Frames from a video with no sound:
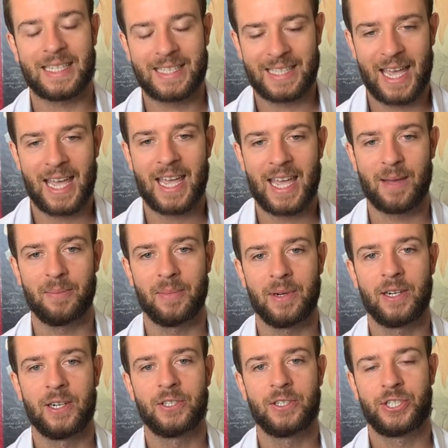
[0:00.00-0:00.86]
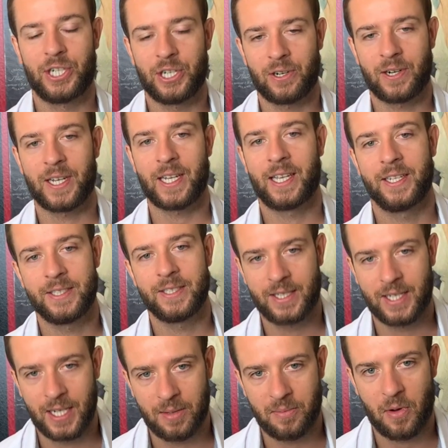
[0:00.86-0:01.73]
game cheering
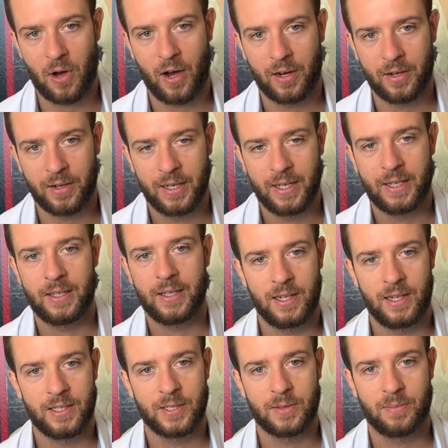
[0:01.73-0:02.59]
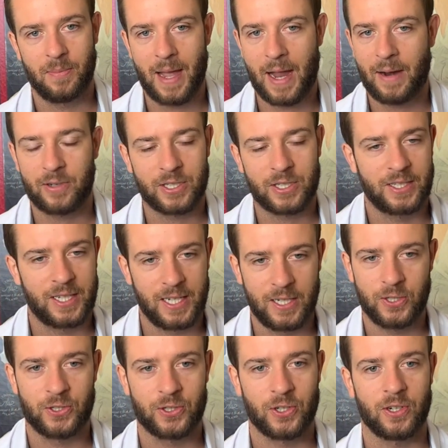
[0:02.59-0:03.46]
his team on in his Mavericks
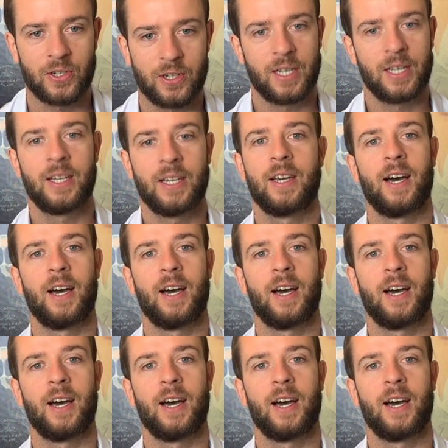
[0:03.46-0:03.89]
t-shirt,